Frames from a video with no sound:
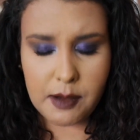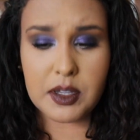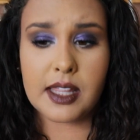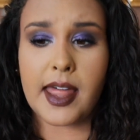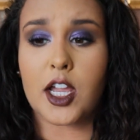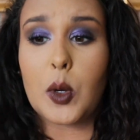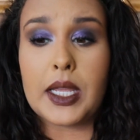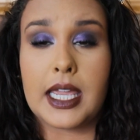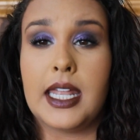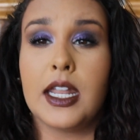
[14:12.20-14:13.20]
I really like
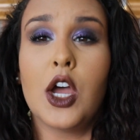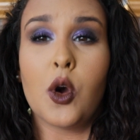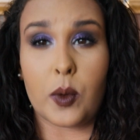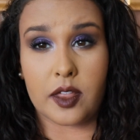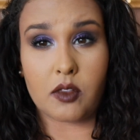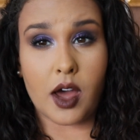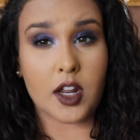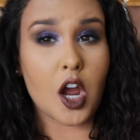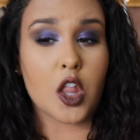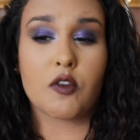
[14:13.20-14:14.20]
going in with a lot
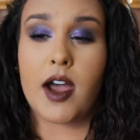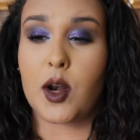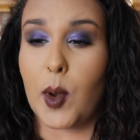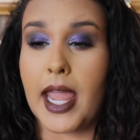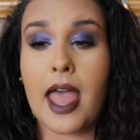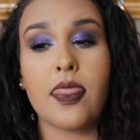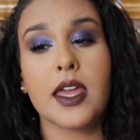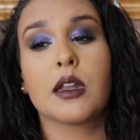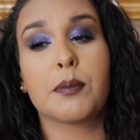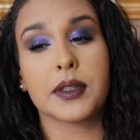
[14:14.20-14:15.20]
of color right away and
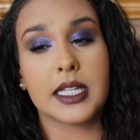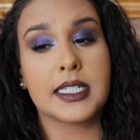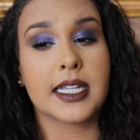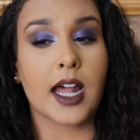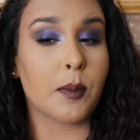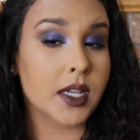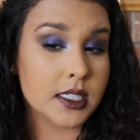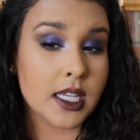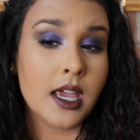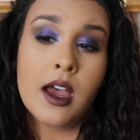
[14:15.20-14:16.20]
then blending it out, because